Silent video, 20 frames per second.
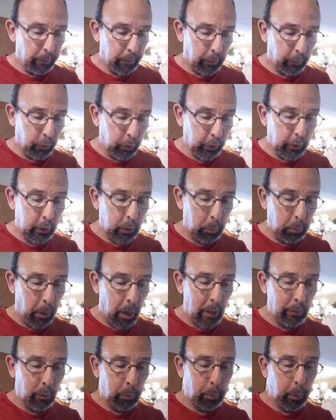If you look at the
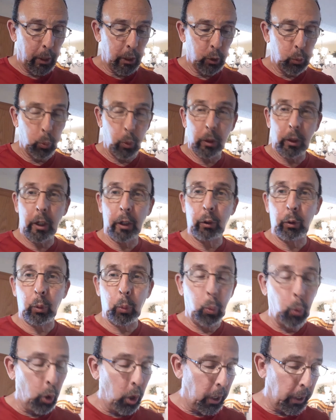bottom of page
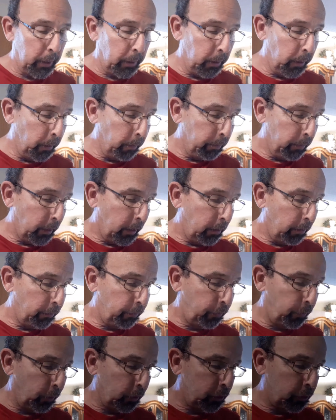101,
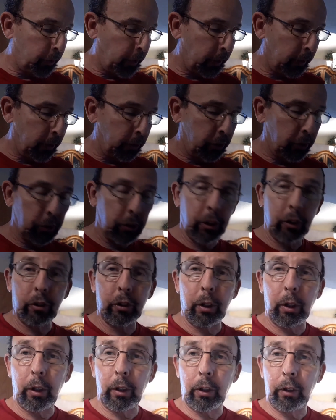first thing, this is just
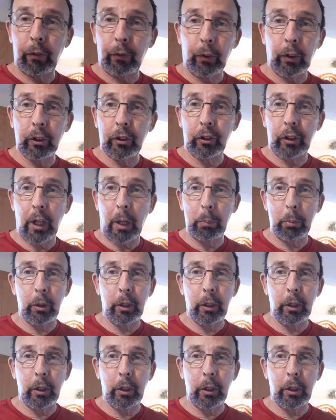the first step.